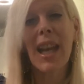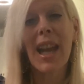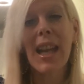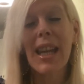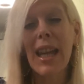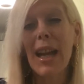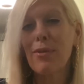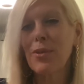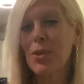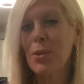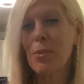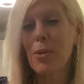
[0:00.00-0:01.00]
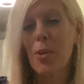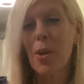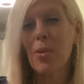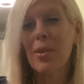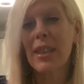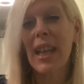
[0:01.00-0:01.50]
I love
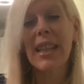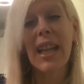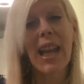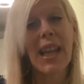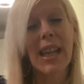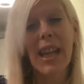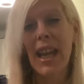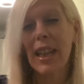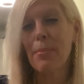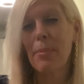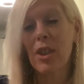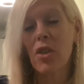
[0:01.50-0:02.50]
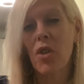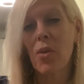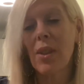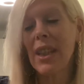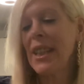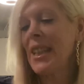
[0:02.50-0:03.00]
tuberose, and I like
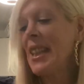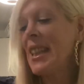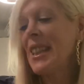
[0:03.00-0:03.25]
patchouli,